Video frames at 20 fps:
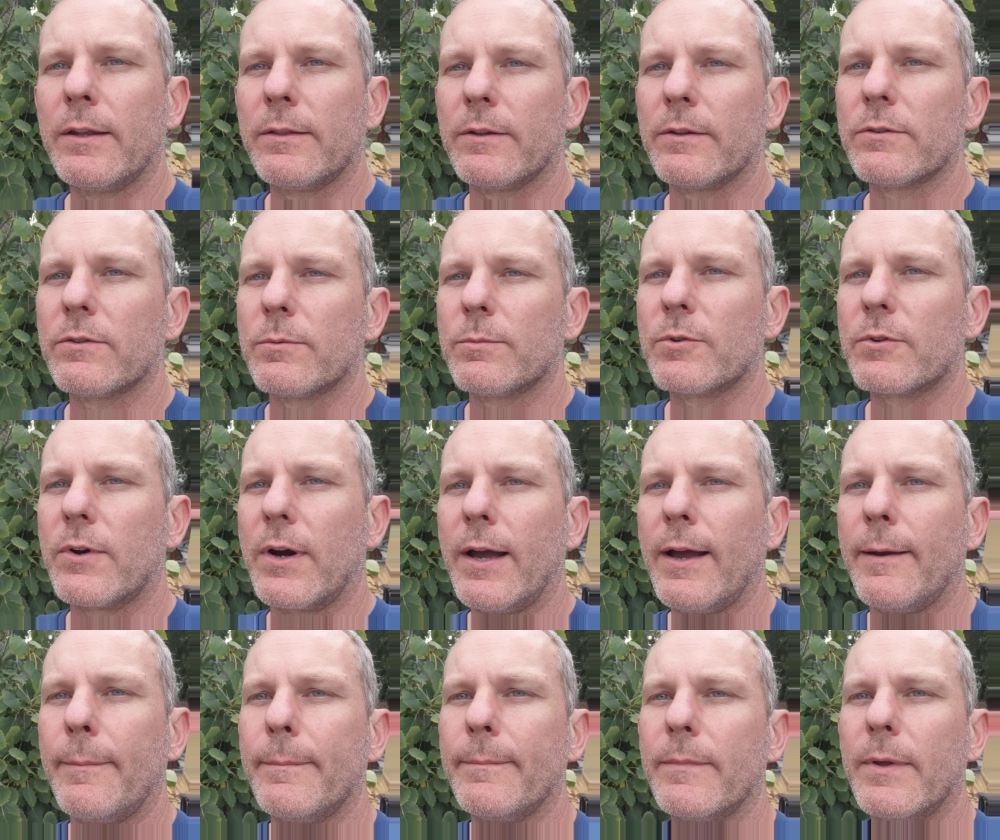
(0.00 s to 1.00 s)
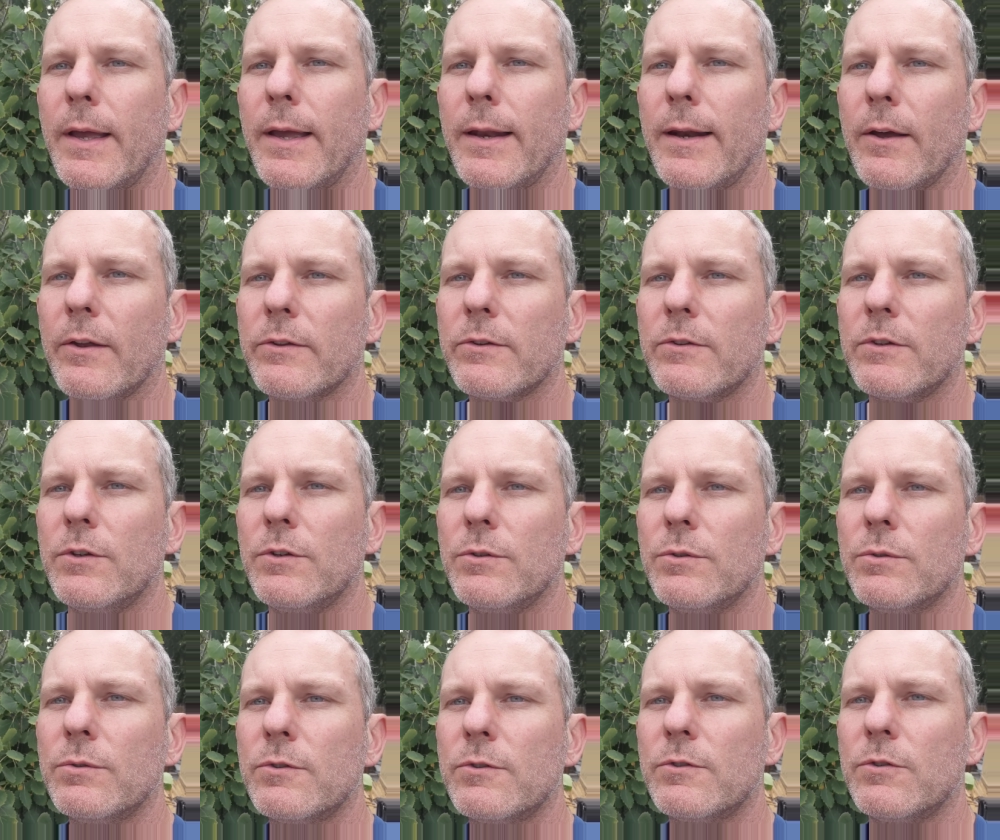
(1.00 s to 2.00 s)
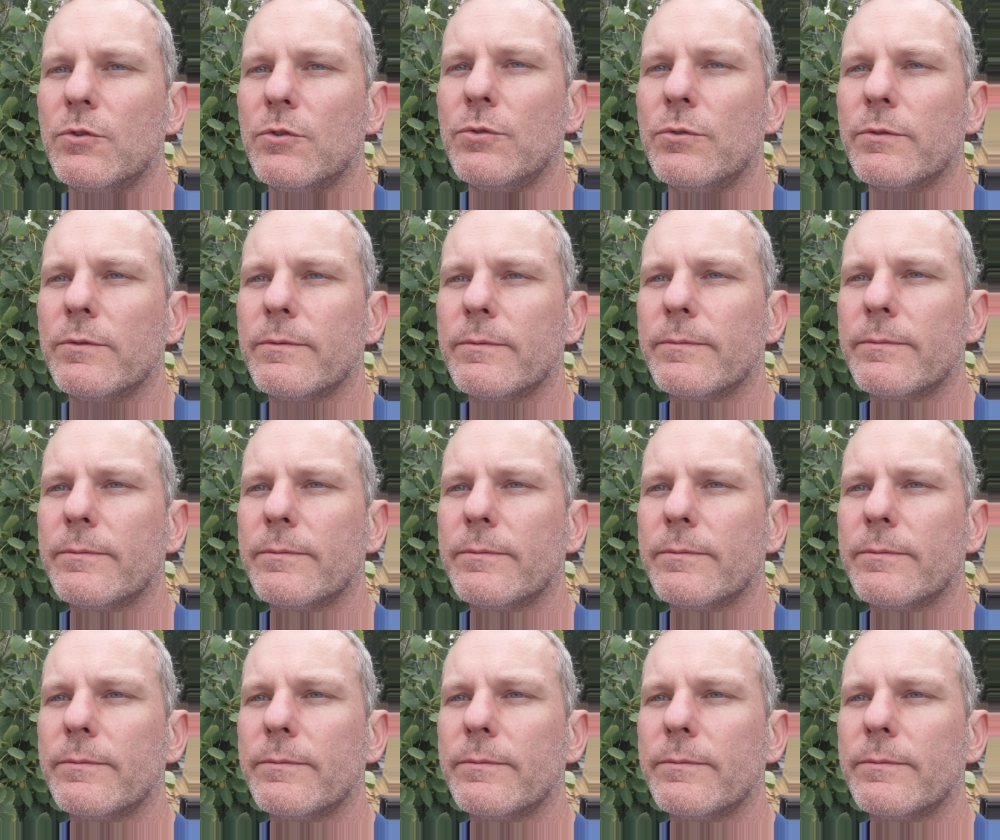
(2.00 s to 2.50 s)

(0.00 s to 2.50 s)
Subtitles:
the subscribe, and I'll see you soon.